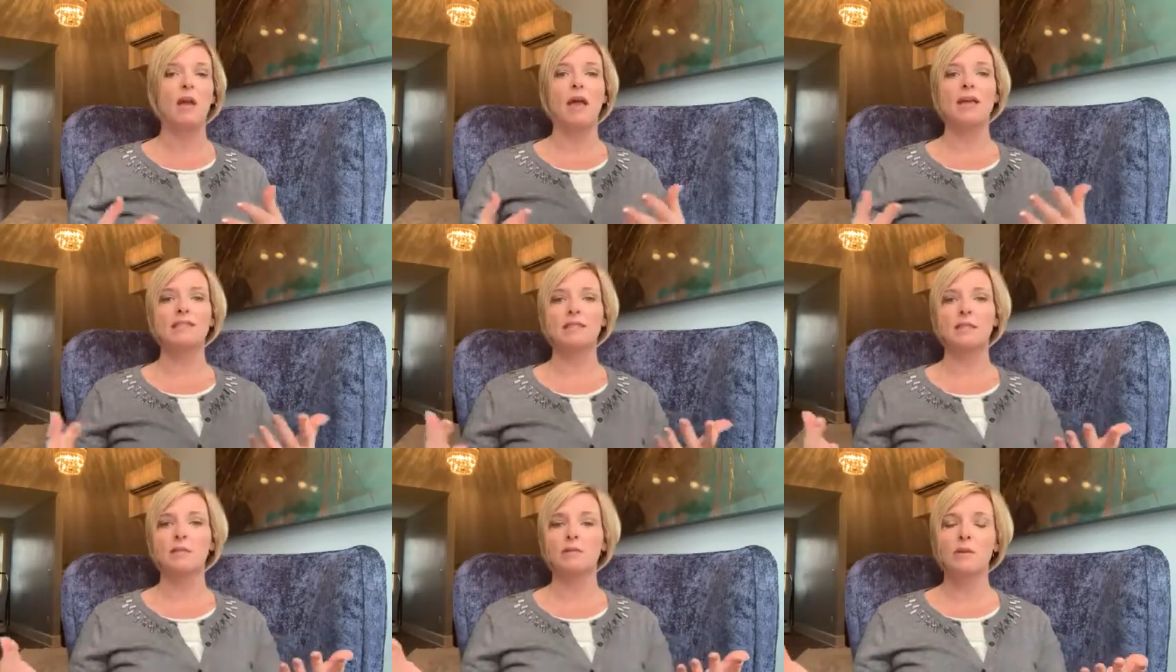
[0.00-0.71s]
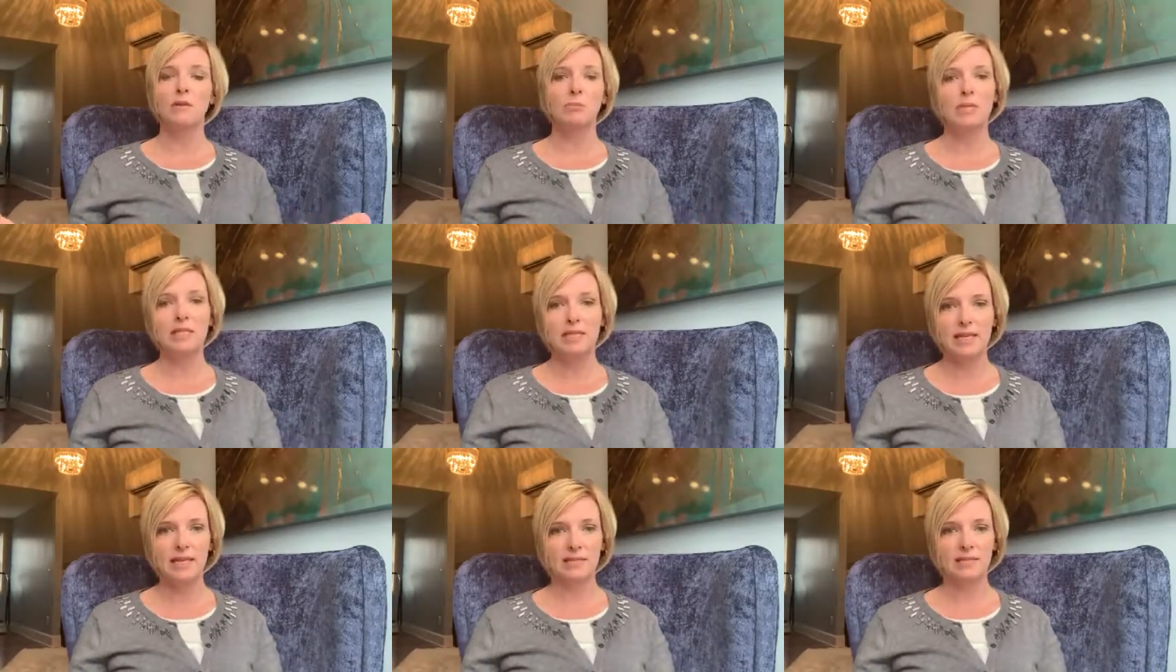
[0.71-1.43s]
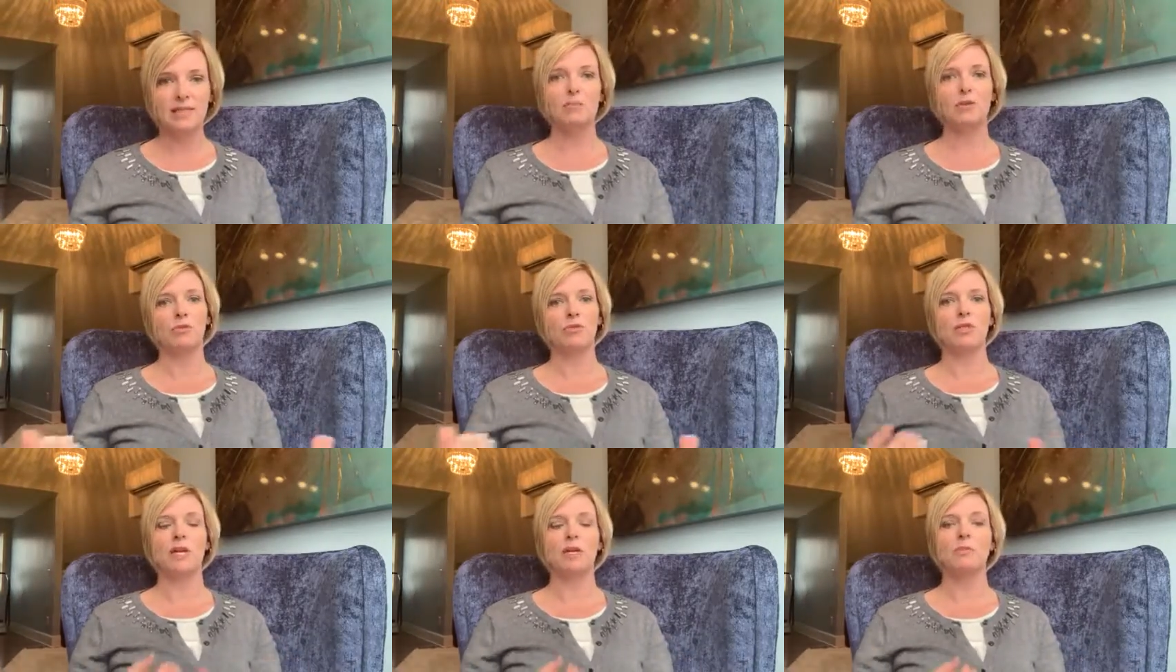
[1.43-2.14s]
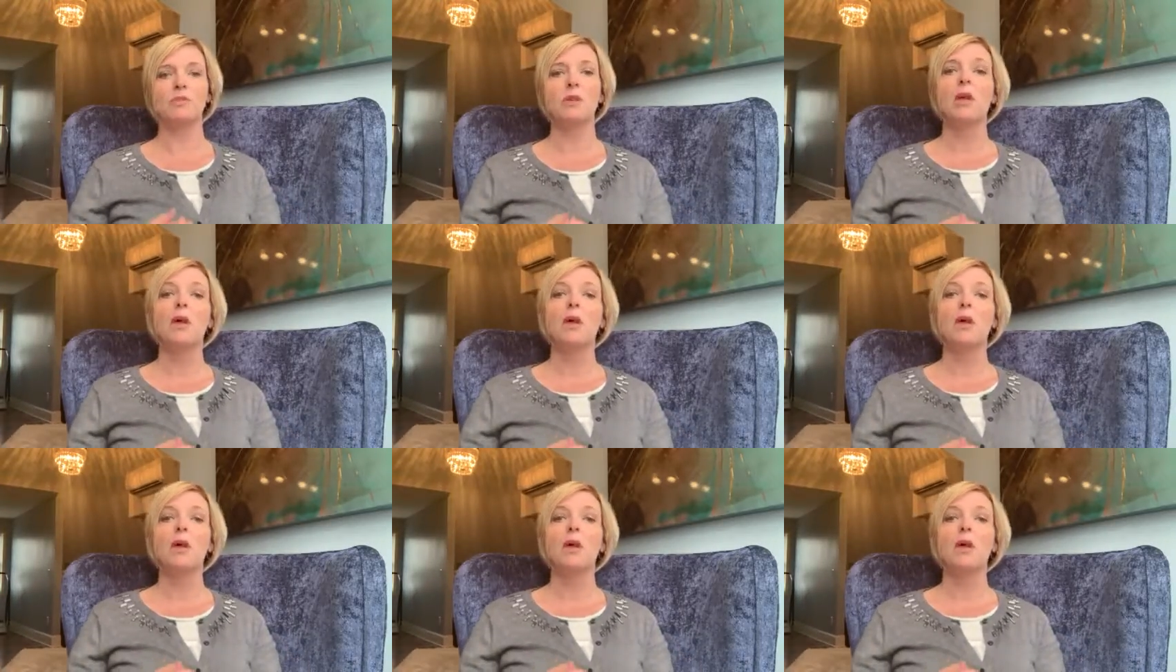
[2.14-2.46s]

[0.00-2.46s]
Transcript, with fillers: as in PTSD most times.